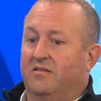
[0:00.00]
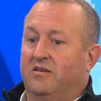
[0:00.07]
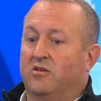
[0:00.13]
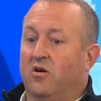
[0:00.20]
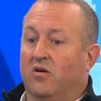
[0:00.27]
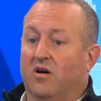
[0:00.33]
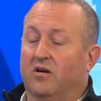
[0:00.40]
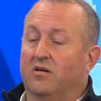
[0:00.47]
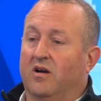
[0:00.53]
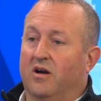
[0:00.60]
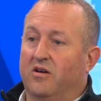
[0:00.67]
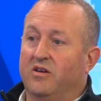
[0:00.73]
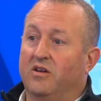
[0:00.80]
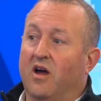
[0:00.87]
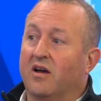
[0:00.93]
you know, our,
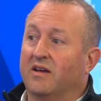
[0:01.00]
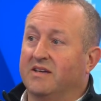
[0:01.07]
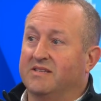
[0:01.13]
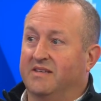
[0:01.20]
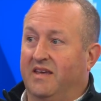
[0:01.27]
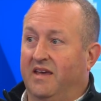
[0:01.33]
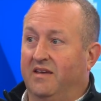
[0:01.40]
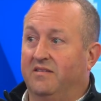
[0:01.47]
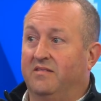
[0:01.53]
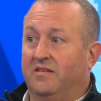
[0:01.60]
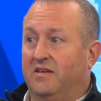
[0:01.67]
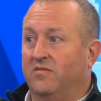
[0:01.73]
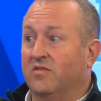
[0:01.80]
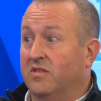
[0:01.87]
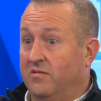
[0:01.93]
our youngest kids,
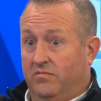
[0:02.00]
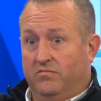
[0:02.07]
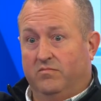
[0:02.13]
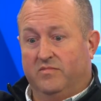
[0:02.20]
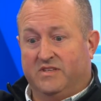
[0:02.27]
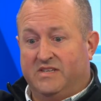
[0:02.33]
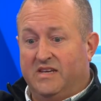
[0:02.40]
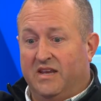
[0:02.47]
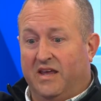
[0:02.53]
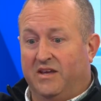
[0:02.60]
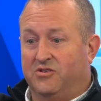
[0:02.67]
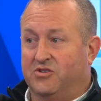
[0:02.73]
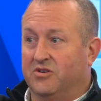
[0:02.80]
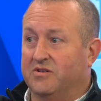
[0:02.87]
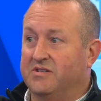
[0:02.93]
even
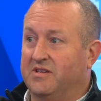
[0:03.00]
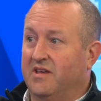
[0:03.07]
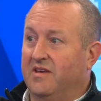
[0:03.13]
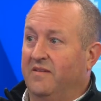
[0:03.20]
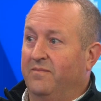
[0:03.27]
teenagers,